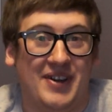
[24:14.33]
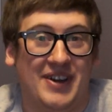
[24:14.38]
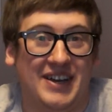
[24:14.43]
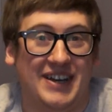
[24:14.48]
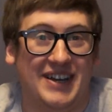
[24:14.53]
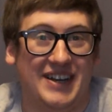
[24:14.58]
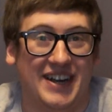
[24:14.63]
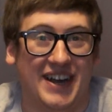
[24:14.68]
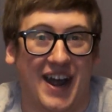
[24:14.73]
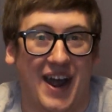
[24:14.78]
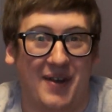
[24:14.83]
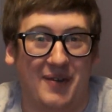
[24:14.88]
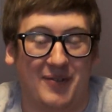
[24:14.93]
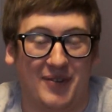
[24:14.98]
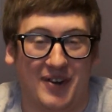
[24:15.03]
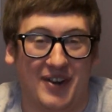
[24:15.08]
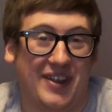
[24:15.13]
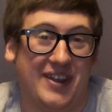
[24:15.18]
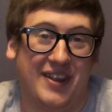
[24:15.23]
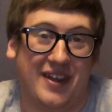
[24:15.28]
I
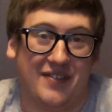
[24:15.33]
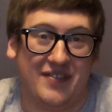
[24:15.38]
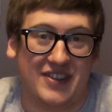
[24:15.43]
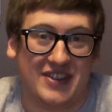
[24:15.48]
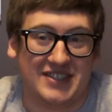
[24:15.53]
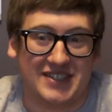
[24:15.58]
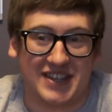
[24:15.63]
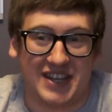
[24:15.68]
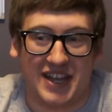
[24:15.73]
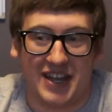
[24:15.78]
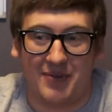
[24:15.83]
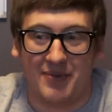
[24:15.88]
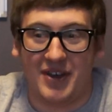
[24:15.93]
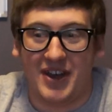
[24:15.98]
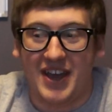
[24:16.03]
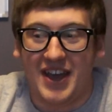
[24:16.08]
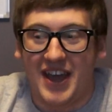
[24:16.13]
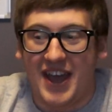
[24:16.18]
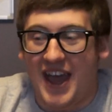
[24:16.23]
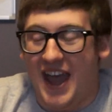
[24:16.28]
really love this theme
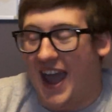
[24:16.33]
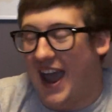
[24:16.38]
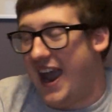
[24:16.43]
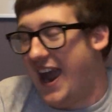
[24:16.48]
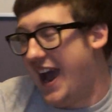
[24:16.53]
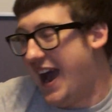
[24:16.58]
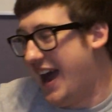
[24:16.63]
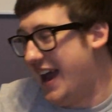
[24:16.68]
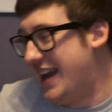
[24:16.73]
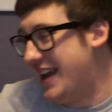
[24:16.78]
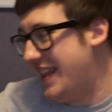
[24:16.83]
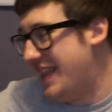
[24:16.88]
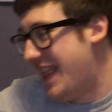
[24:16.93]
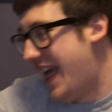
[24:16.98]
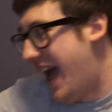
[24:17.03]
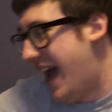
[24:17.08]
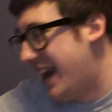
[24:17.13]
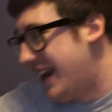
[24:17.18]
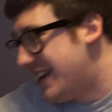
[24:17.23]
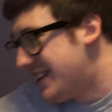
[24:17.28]
and
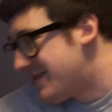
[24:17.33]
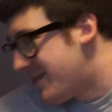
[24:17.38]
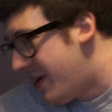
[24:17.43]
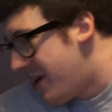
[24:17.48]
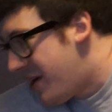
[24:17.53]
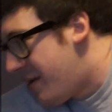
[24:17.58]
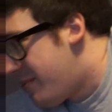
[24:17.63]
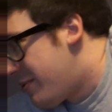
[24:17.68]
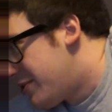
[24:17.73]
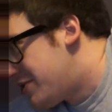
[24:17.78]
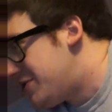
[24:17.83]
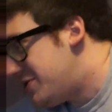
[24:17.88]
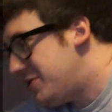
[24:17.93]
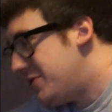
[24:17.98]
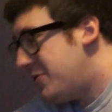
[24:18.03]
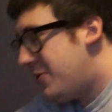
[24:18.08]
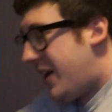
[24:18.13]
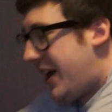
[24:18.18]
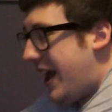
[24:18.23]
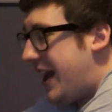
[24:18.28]
that is my number
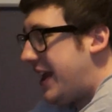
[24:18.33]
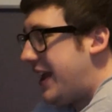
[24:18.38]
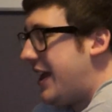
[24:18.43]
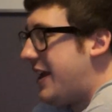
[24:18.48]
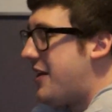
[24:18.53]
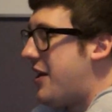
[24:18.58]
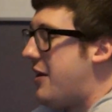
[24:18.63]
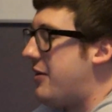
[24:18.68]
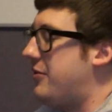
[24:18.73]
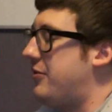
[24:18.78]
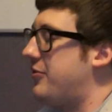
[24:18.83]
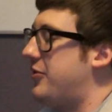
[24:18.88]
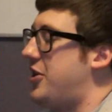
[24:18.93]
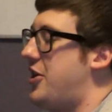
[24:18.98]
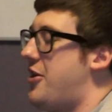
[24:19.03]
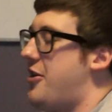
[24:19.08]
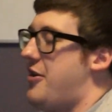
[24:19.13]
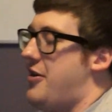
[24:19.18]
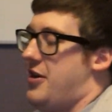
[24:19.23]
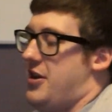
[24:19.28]
two. I gotta get it out over
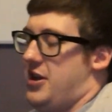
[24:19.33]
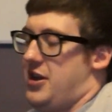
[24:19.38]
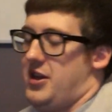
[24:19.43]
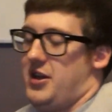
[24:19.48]
here.